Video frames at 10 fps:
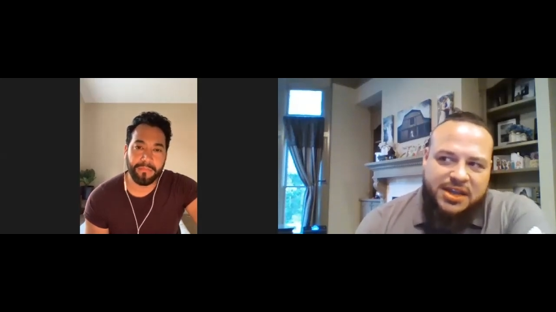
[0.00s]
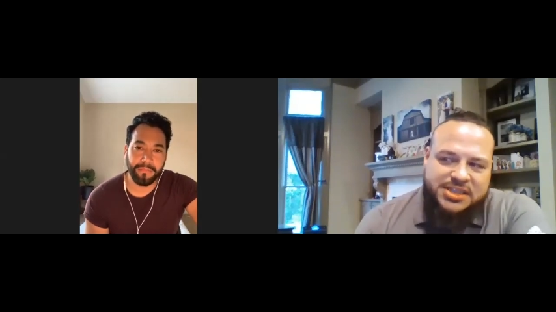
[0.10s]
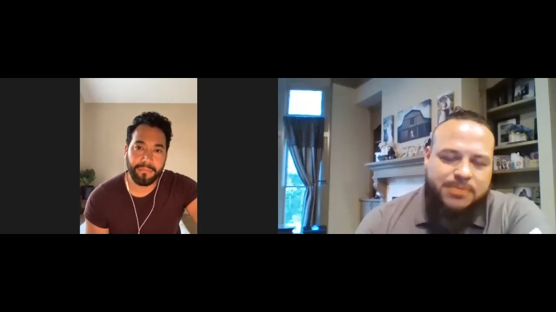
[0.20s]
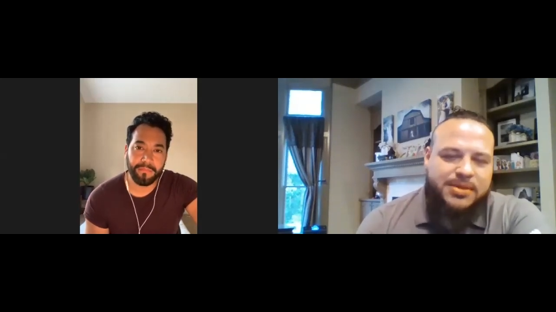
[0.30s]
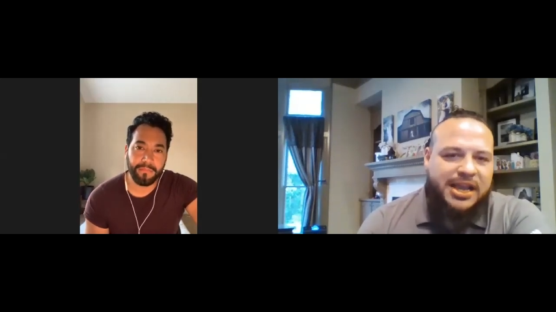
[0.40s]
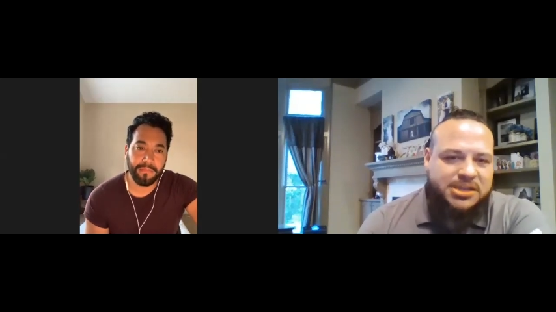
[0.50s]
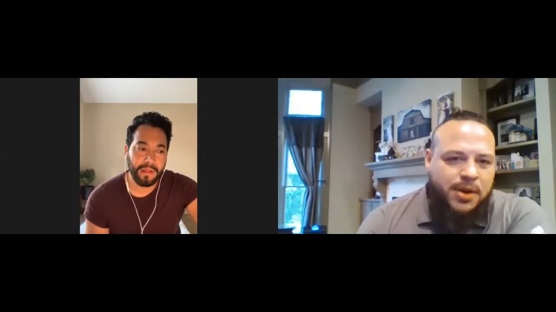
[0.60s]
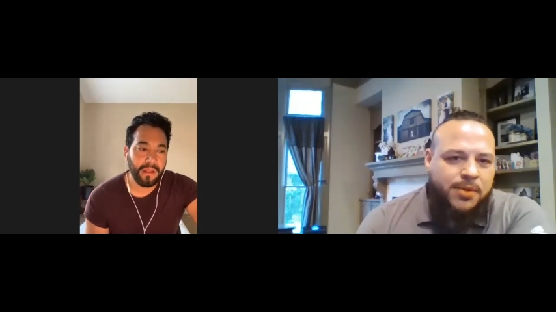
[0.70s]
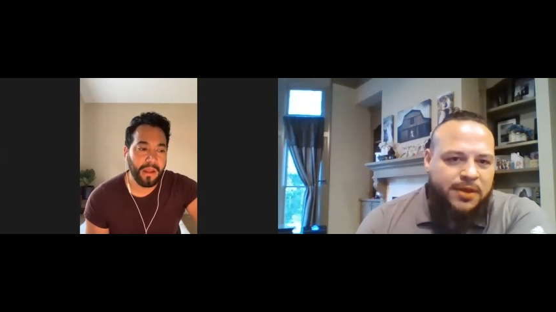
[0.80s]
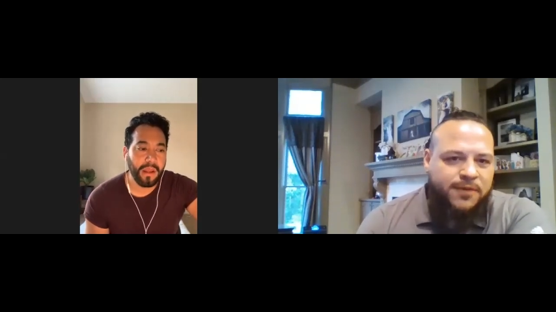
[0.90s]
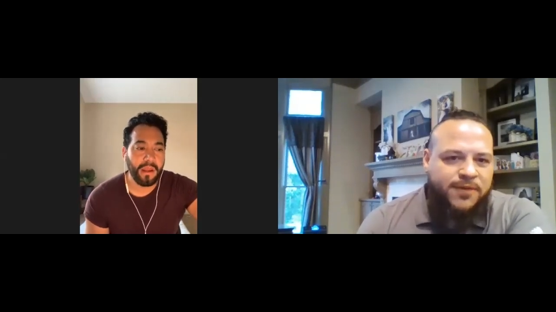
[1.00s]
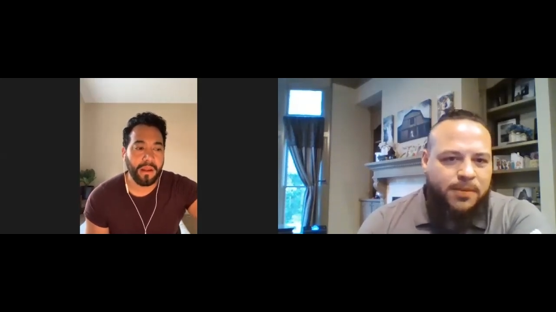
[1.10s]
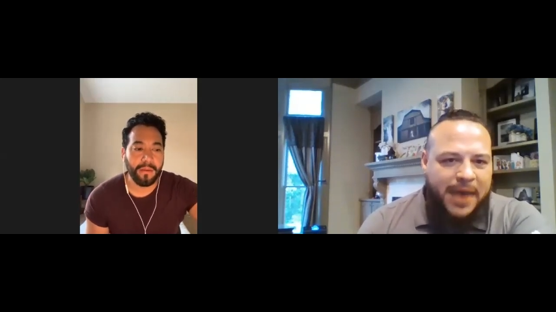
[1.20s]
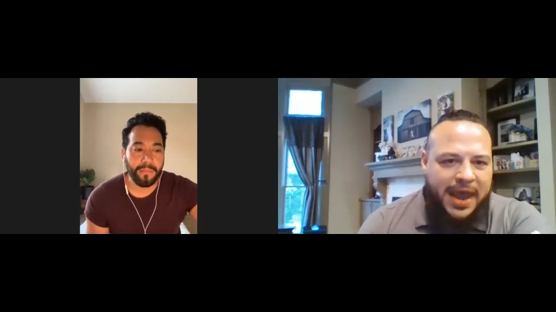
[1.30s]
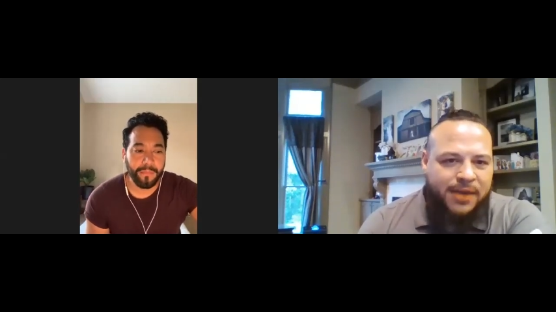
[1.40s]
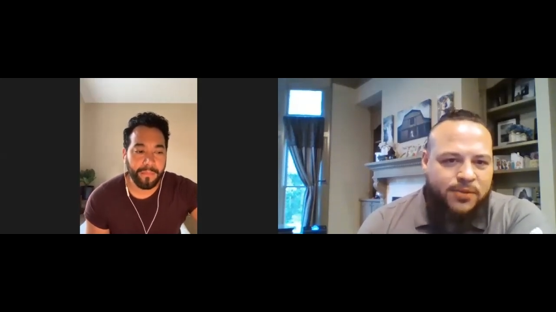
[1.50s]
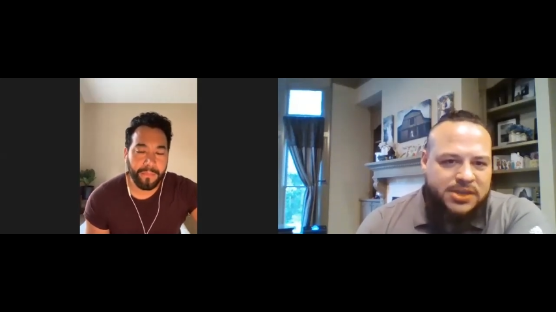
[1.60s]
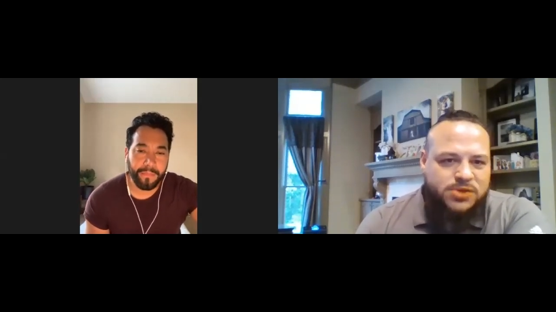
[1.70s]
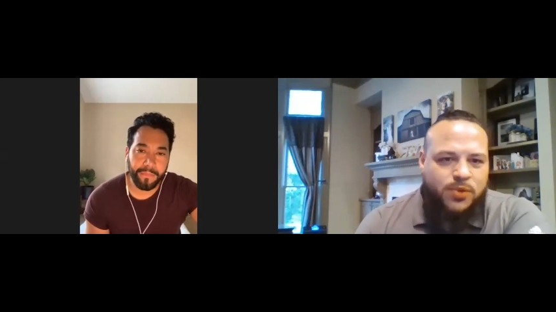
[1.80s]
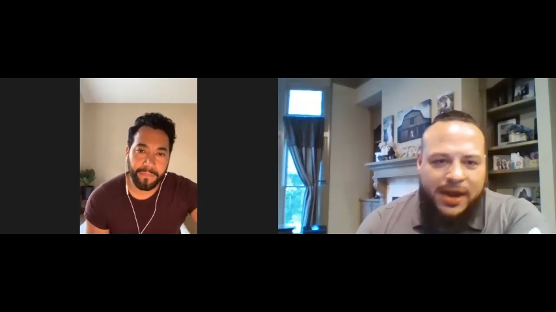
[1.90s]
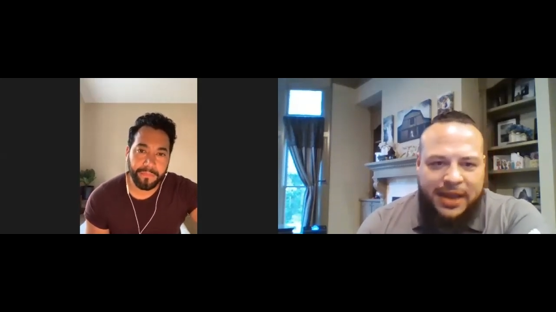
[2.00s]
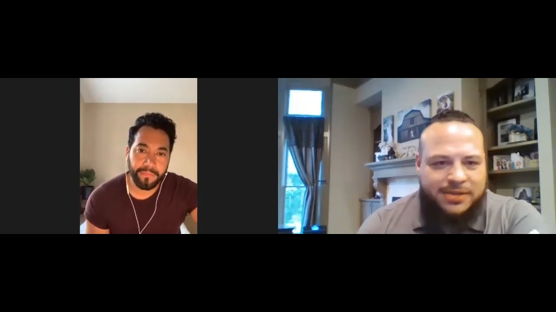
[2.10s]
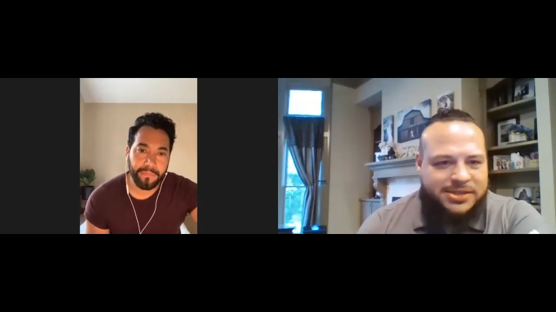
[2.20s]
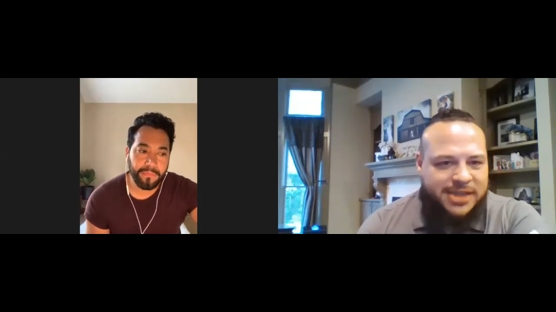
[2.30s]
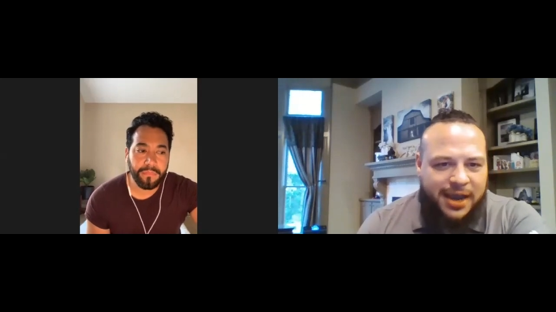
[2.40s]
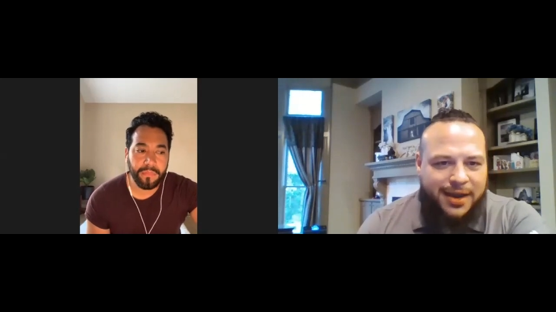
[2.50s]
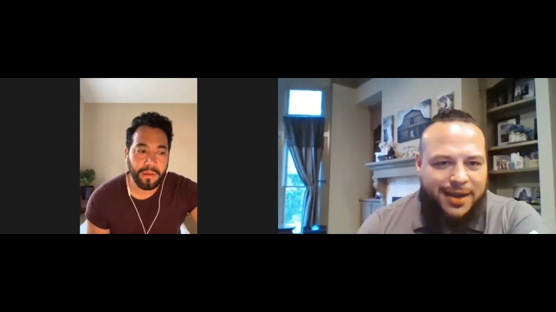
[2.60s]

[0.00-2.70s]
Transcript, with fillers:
Speaker 1: some days where I really feel the pain when it's raining outside,